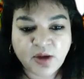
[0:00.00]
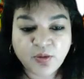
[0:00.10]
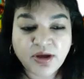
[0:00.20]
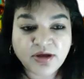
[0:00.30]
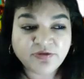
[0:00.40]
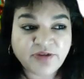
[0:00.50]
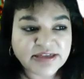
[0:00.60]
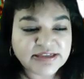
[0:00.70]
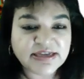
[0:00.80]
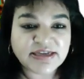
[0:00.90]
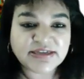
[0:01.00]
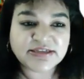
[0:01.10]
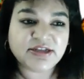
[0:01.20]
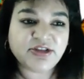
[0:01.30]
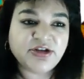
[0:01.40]
Well, fasting is
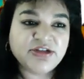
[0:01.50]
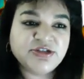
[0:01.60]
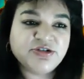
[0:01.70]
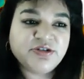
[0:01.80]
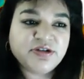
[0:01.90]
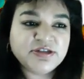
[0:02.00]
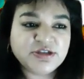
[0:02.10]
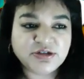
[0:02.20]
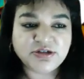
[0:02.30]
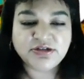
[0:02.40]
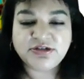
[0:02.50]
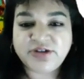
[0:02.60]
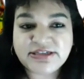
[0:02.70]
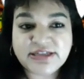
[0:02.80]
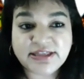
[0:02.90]
another
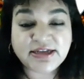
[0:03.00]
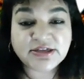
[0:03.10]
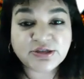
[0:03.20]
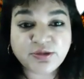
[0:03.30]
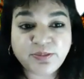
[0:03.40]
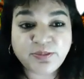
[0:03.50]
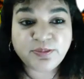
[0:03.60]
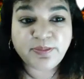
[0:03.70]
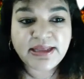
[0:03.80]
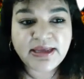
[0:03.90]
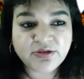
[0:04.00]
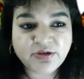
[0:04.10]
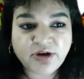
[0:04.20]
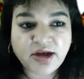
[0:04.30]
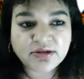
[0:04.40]
interesting thing. So
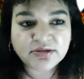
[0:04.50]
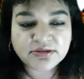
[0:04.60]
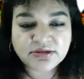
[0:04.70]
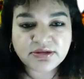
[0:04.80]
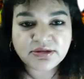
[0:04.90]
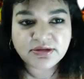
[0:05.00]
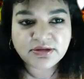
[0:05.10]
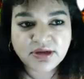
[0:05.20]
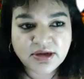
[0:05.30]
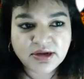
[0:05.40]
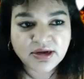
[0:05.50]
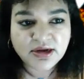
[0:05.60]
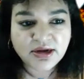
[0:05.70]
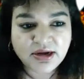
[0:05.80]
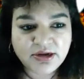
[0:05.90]
many throughout
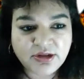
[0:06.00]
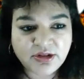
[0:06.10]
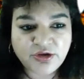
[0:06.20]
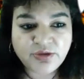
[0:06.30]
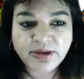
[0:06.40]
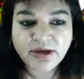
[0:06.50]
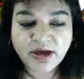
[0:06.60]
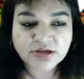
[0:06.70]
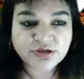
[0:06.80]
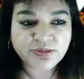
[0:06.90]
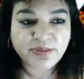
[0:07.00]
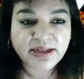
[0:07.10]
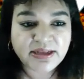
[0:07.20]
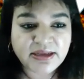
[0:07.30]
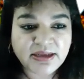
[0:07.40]
human
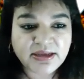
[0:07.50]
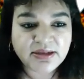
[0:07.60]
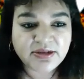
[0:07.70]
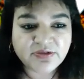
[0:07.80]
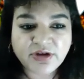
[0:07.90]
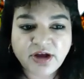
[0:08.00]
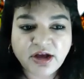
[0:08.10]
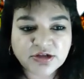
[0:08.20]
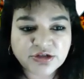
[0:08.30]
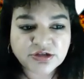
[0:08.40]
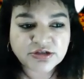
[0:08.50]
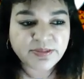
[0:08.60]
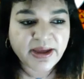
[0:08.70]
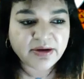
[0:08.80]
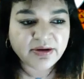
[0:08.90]
culture, many different
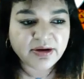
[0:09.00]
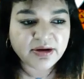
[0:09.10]
cultures and